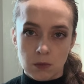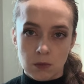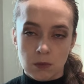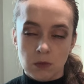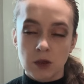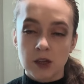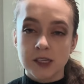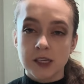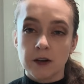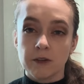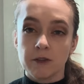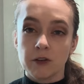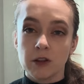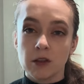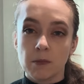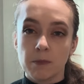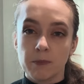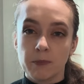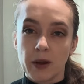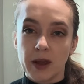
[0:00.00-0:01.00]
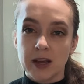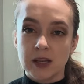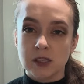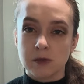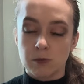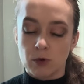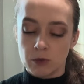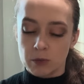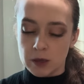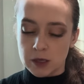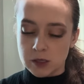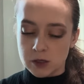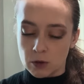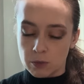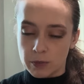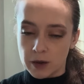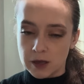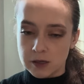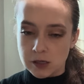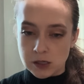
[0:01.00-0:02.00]
Listen for the bass movement, so
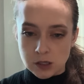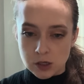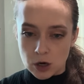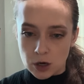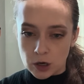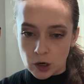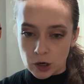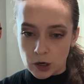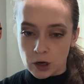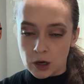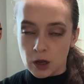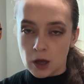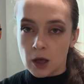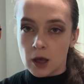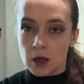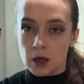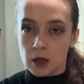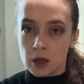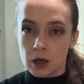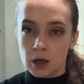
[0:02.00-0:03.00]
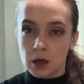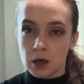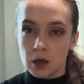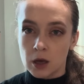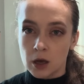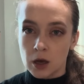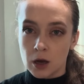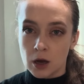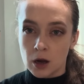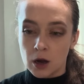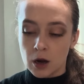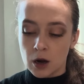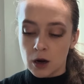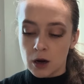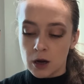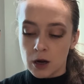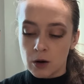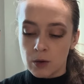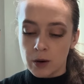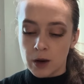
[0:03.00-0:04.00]
bass is starting on
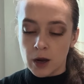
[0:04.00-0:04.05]
here we